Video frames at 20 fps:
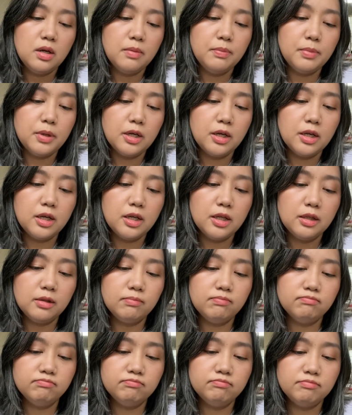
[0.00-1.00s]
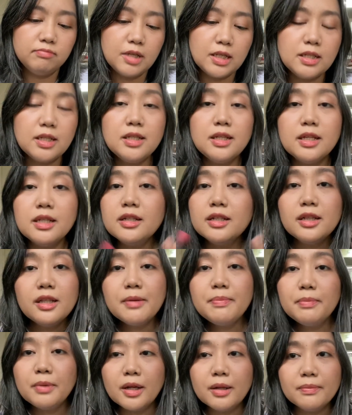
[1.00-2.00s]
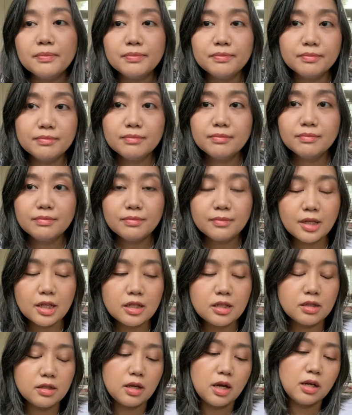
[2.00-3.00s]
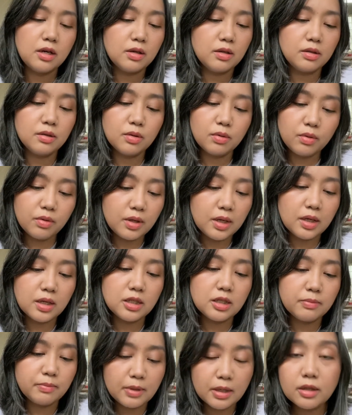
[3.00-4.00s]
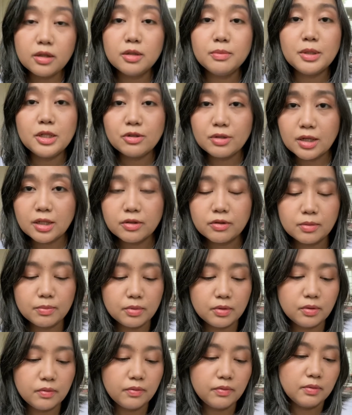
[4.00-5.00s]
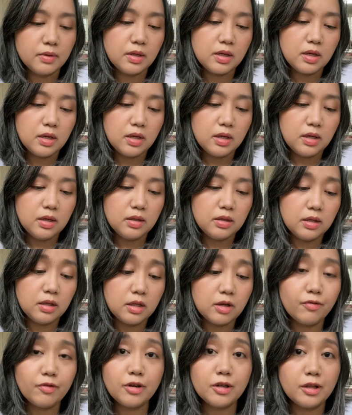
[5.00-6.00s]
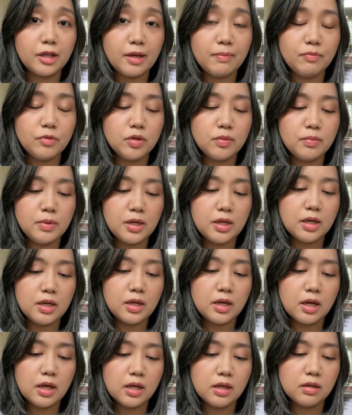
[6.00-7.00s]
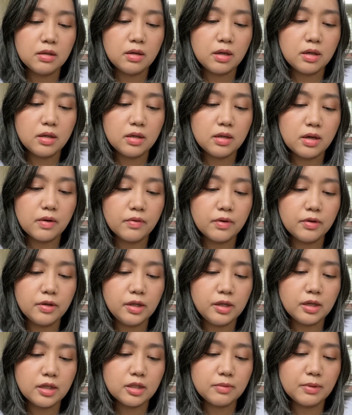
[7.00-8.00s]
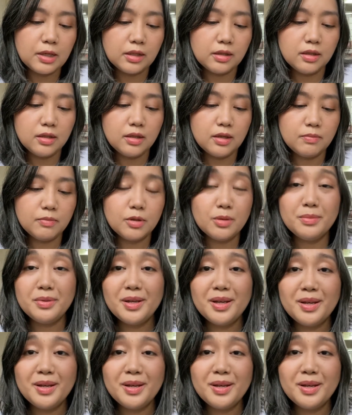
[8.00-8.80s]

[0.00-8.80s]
but it's a tinted lip balm it's i don't think it's meant to be transfer proof they never claimed to be and I never really expected them to be